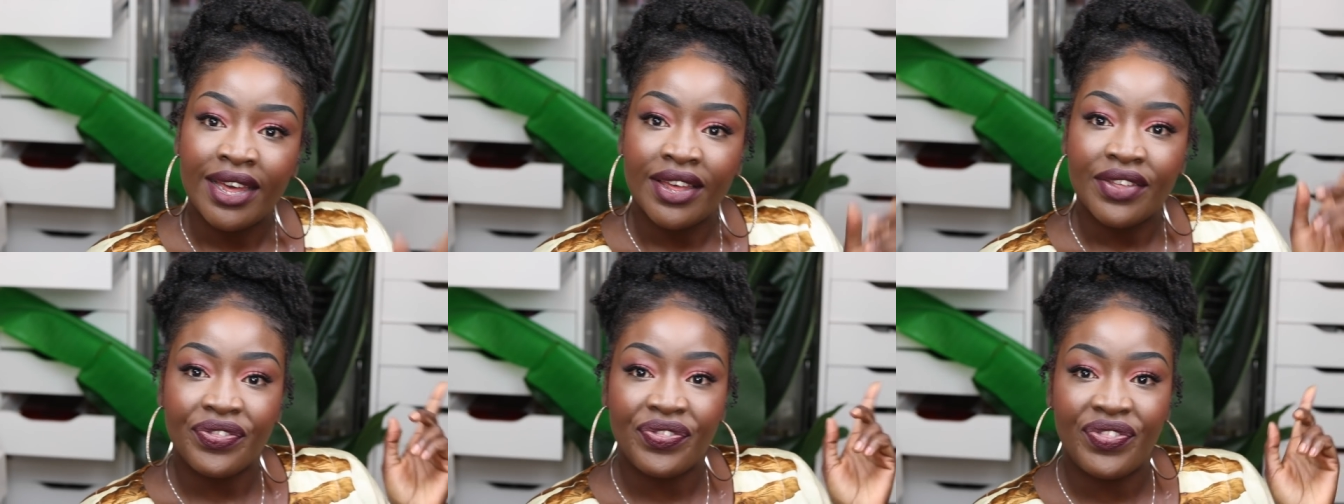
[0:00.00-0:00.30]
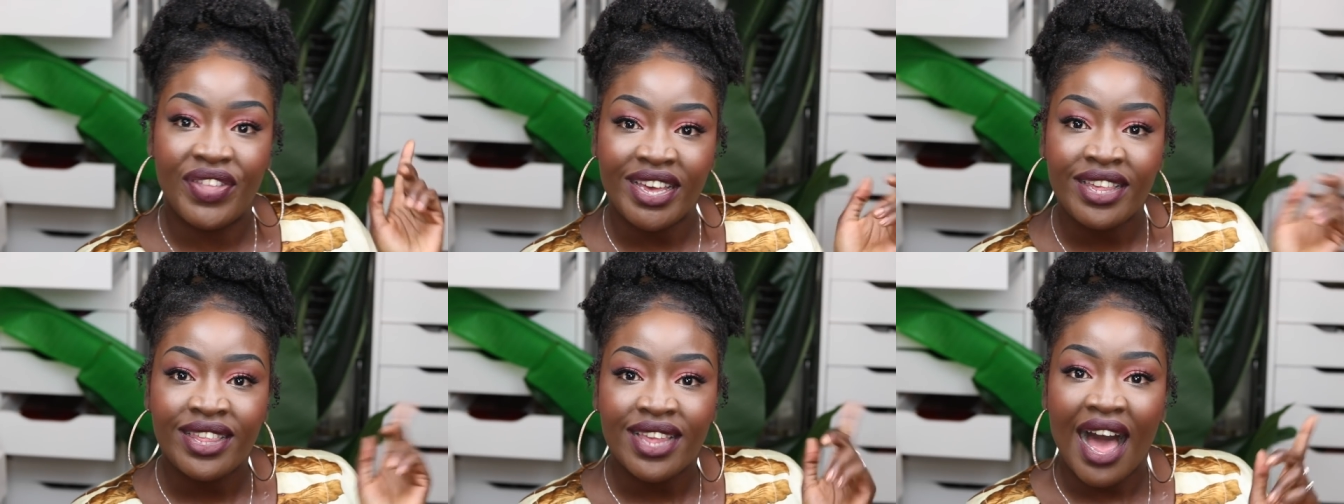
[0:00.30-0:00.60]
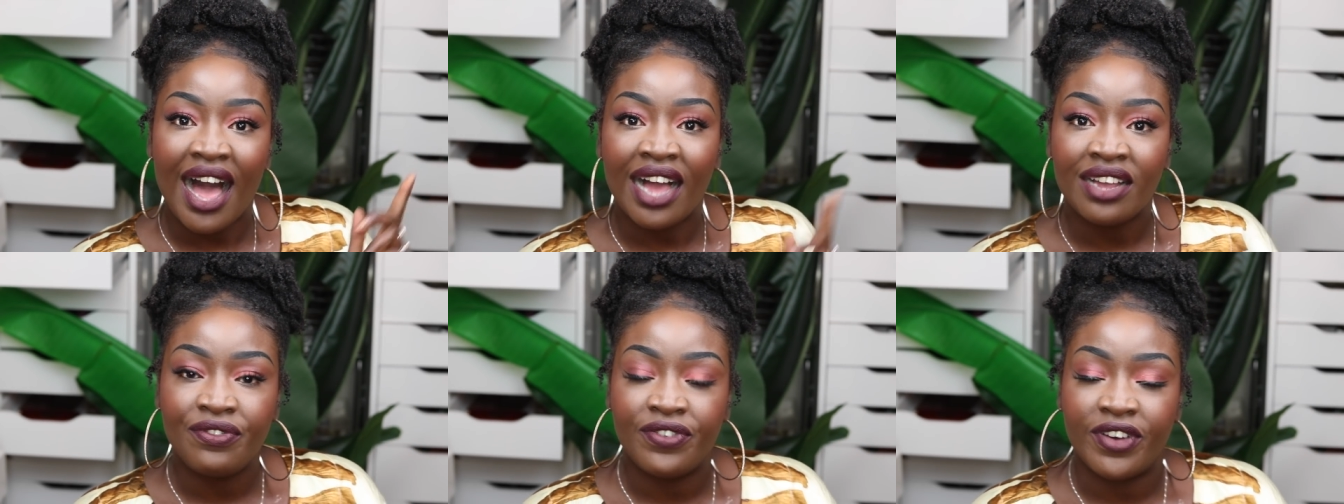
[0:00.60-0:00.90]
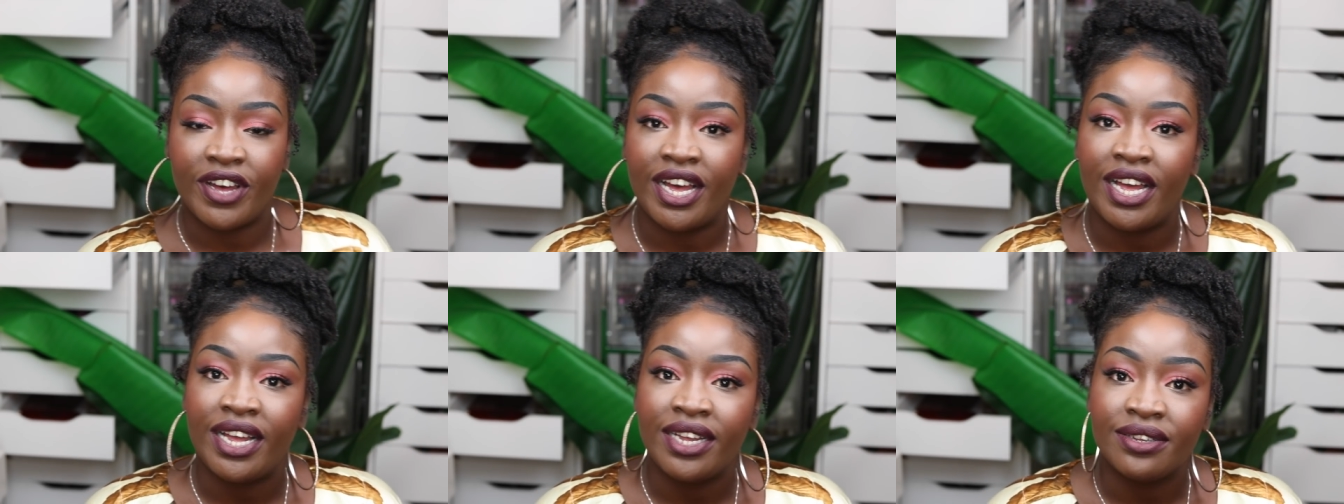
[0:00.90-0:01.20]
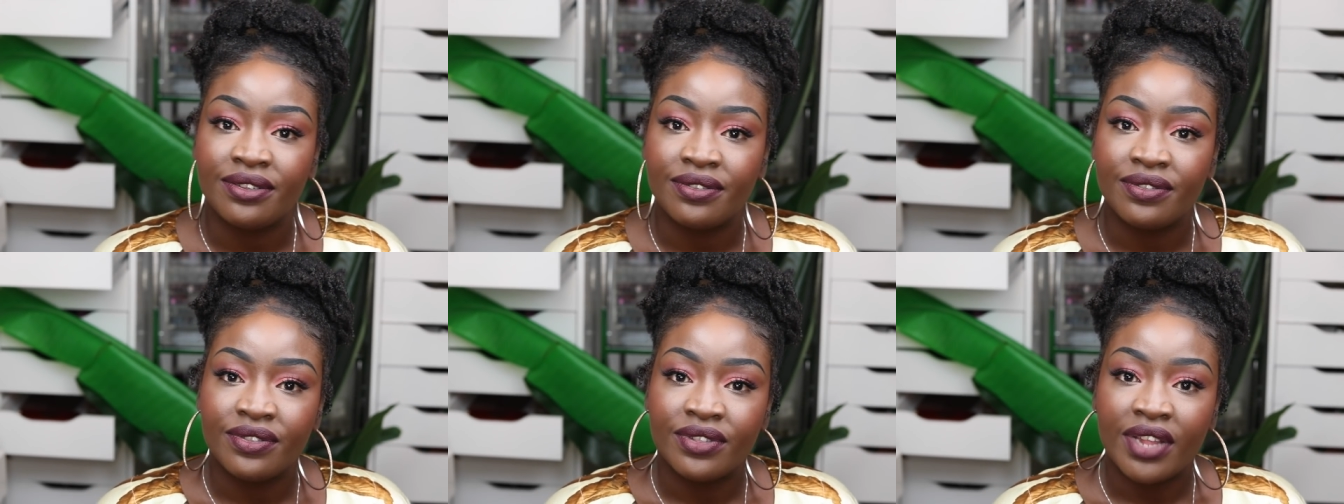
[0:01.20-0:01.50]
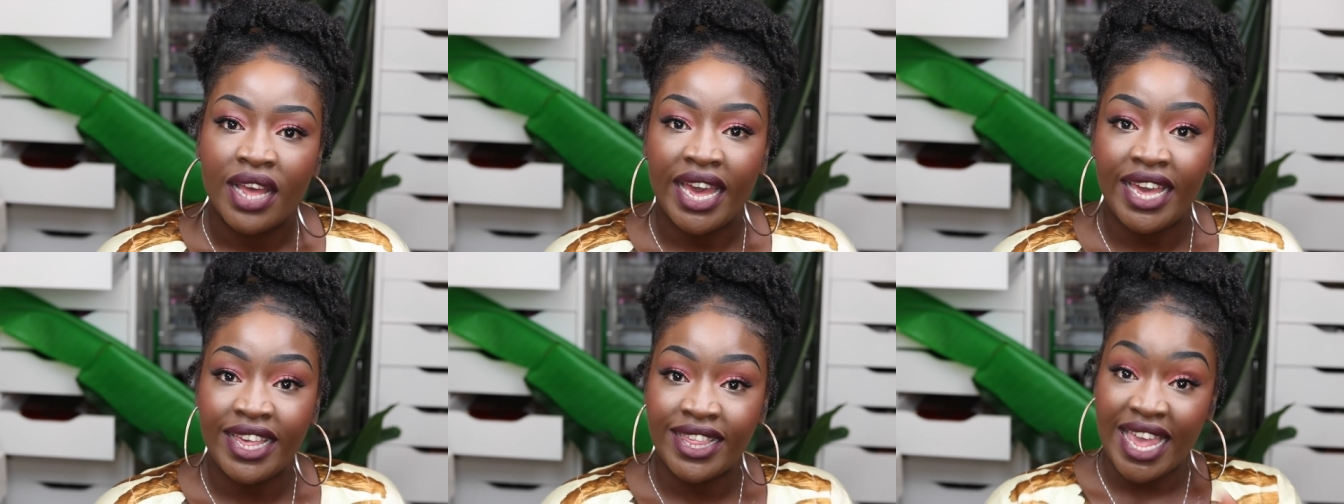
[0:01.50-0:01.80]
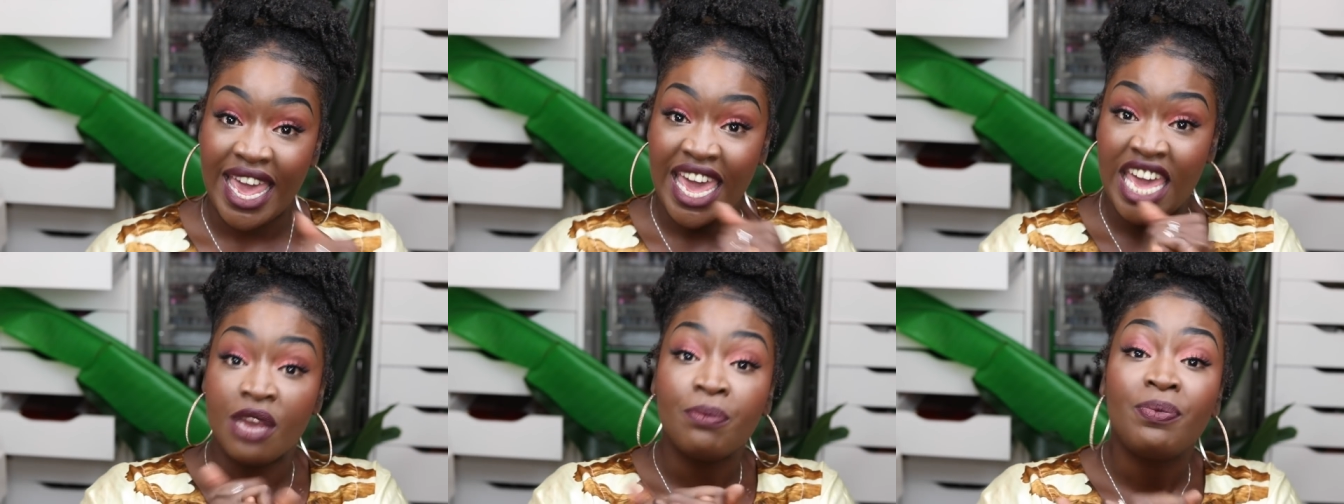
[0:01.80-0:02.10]
This advert is
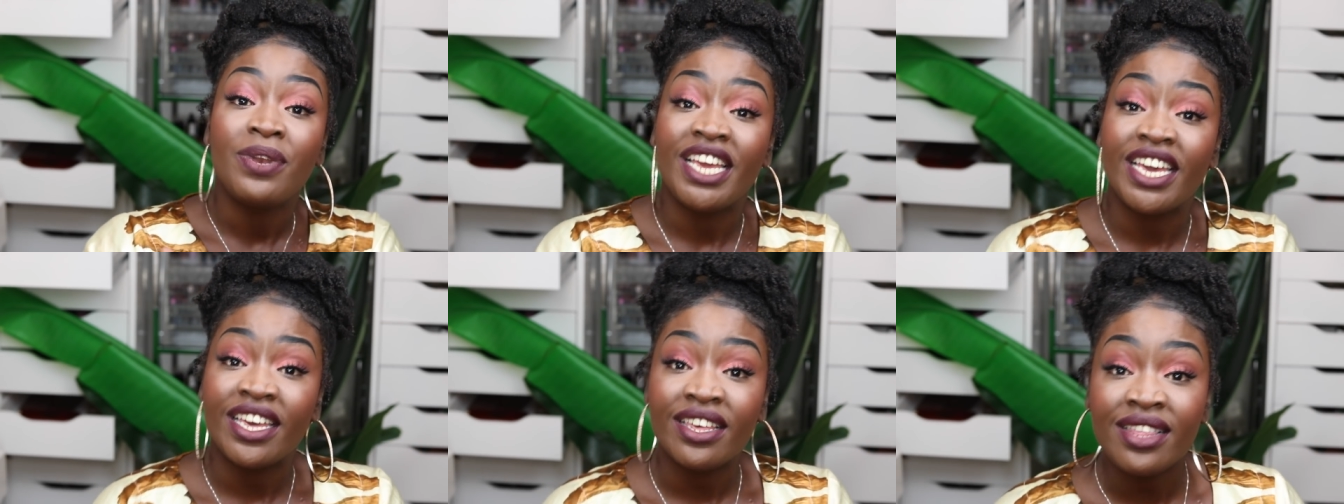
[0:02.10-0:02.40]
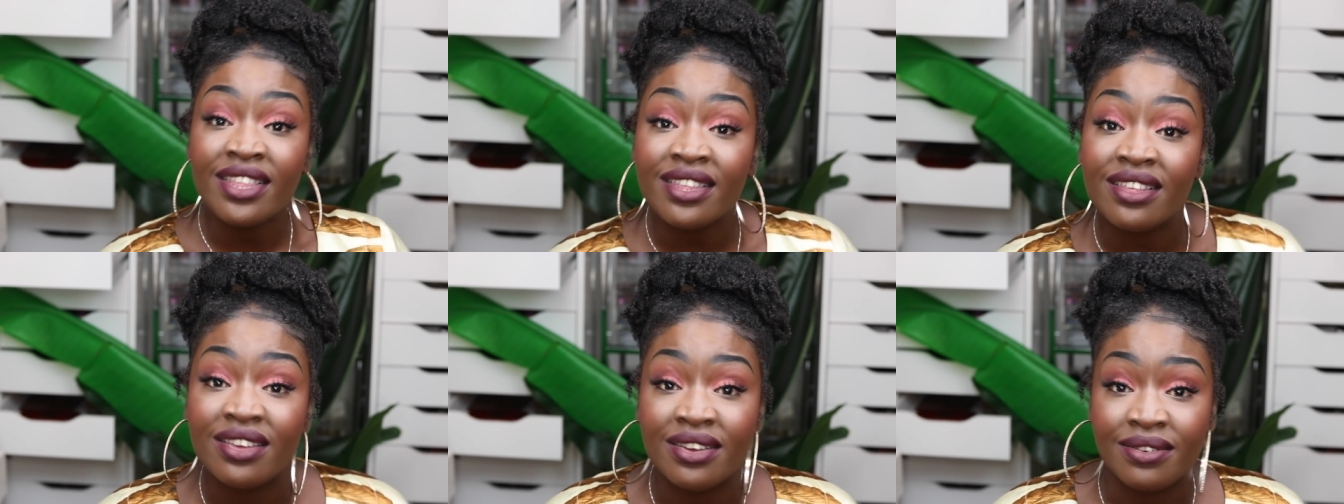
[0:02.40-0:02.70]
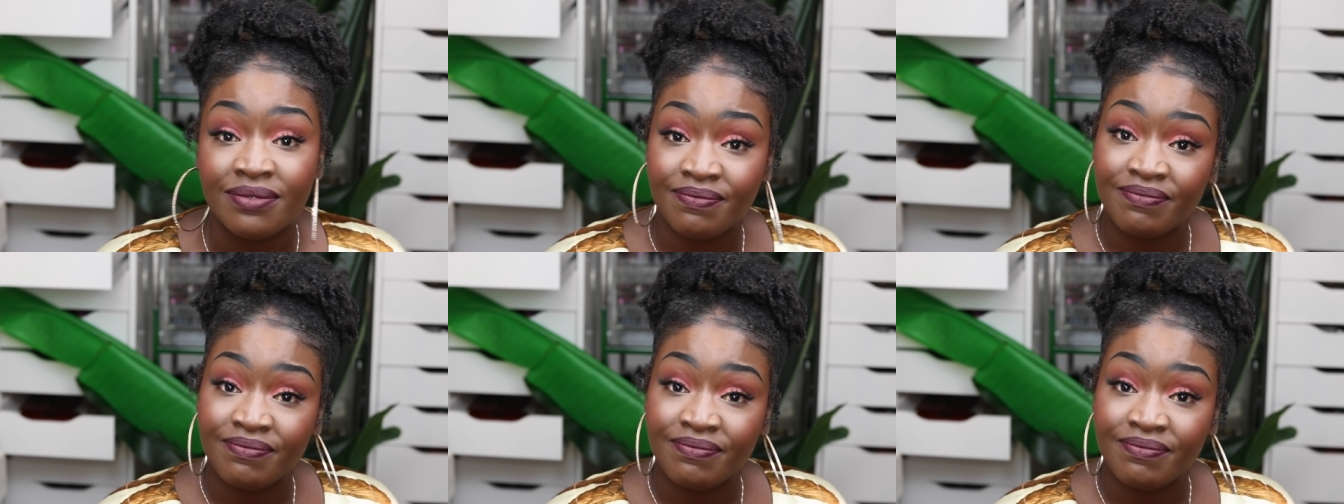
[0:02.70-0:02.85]
ableist